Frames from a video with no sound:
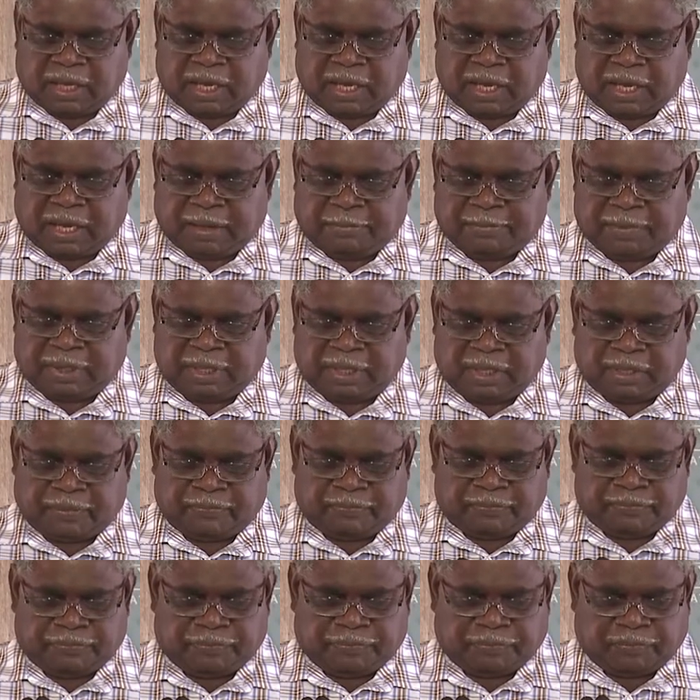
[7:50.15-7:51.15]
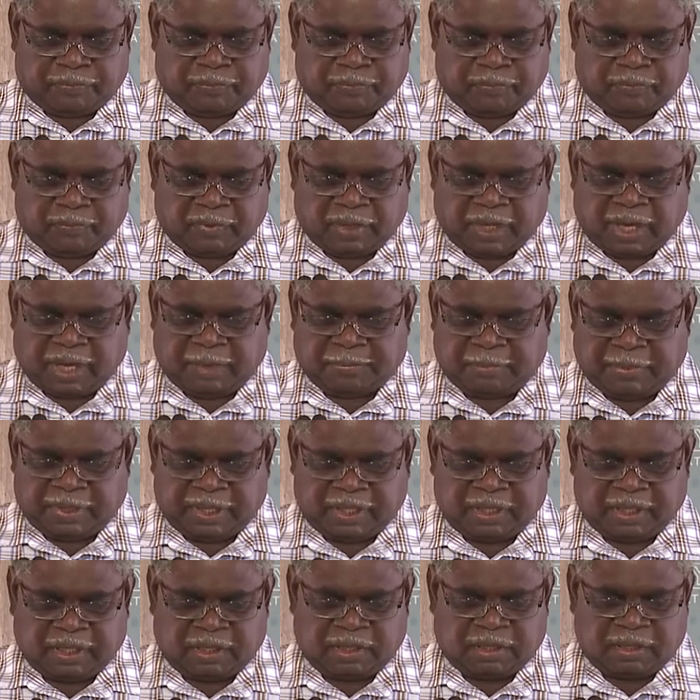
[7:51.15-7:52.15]
are
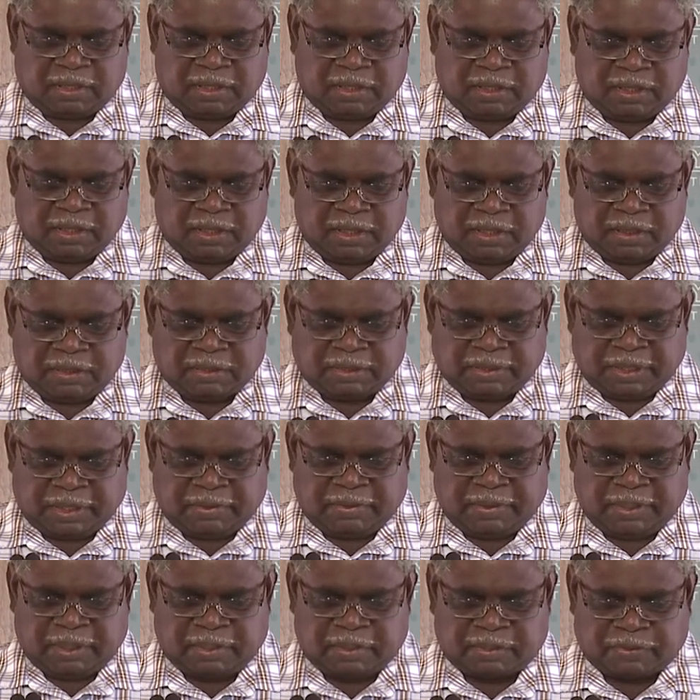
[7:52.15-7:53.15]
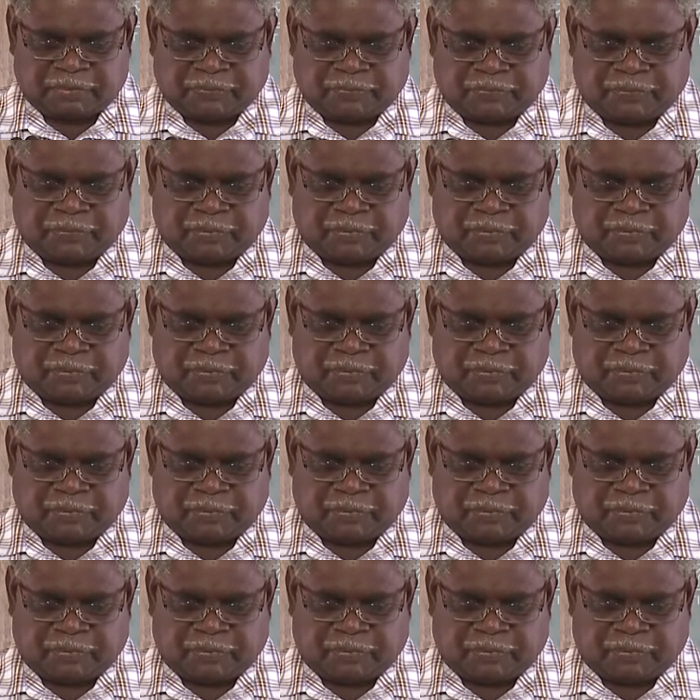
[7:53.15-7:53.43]
bringing serious